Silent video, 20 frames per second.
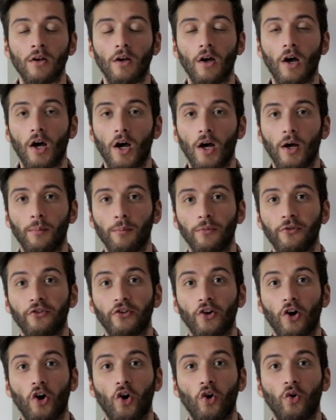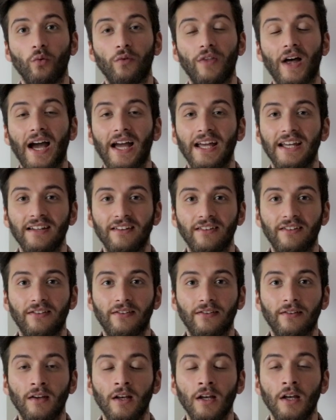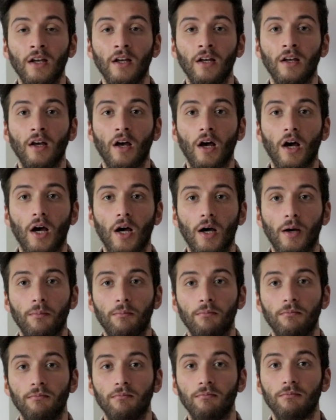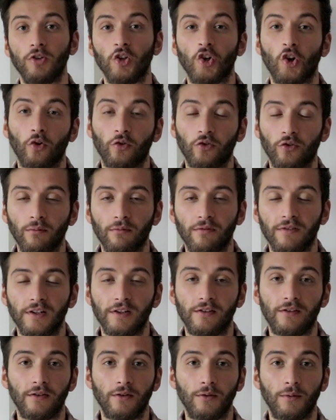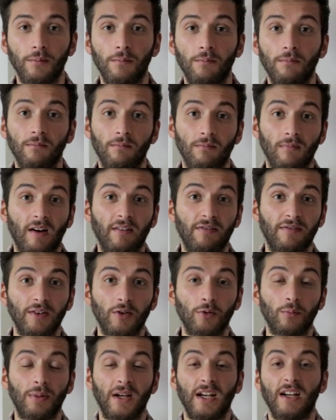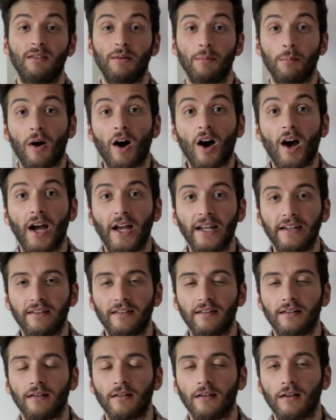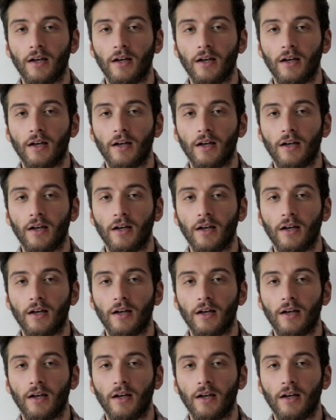Um, so that is, um, you know, something to, I feel, bear in mind.